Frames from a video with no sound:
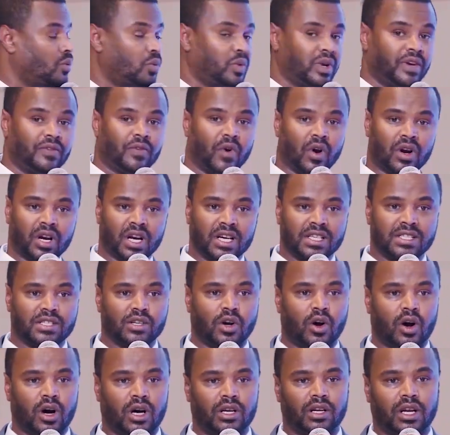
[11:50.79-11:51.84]
we
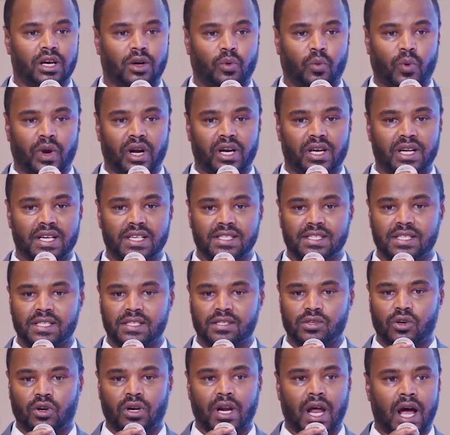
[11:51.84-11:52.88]
focus on
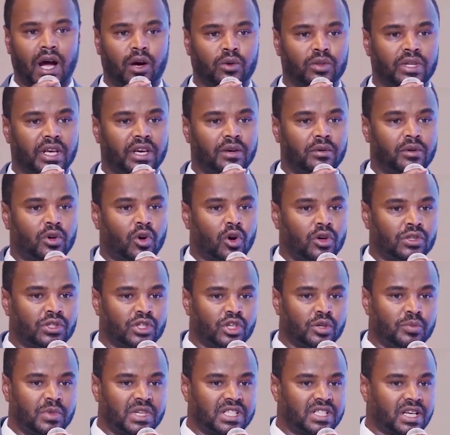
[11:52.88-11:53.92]
awarenesses on how the
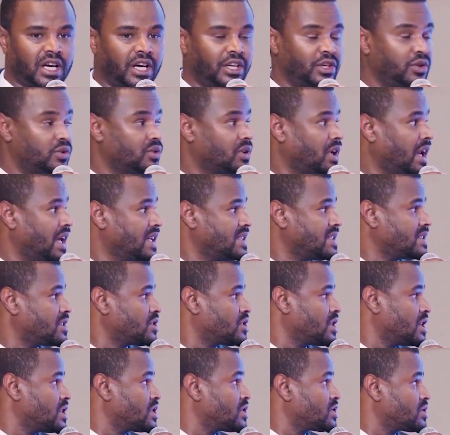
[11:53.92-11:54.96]
consumers can utilize
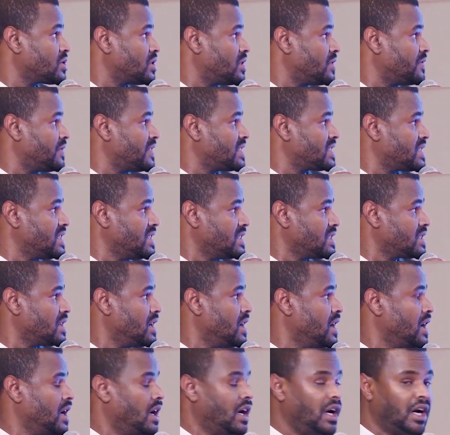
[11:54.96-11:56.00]
such services,
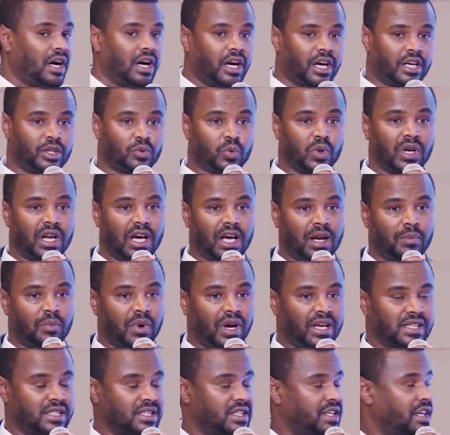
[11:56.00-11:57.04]
it will
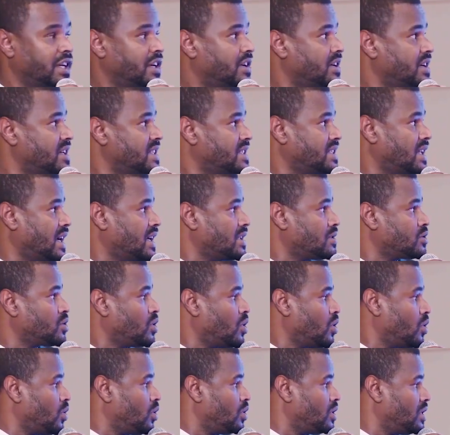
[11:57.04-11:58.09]
help us increase that.
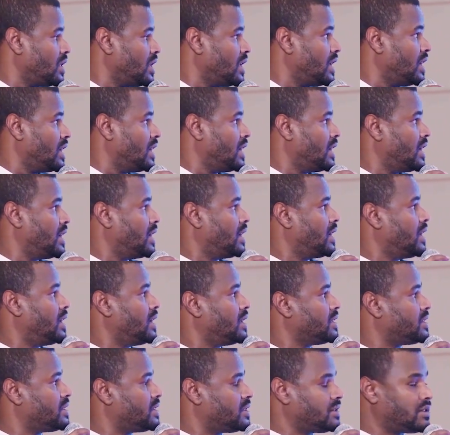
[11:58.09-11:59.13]
So
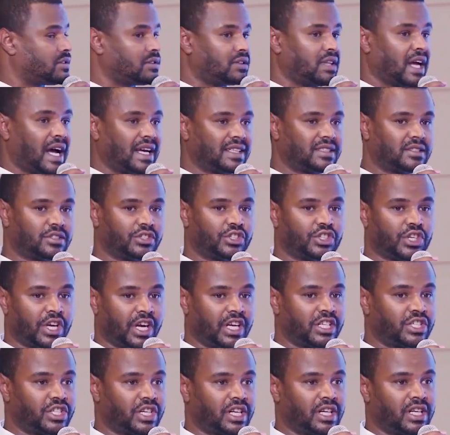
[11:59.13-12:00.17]
that
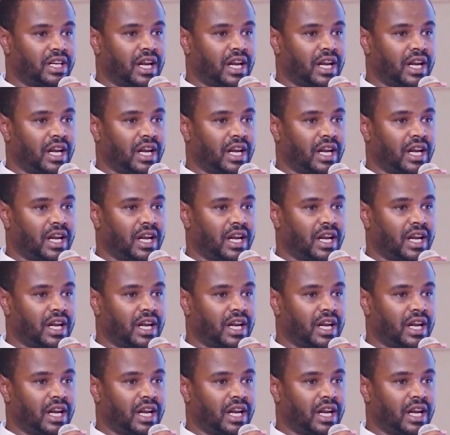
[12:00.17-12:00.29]
change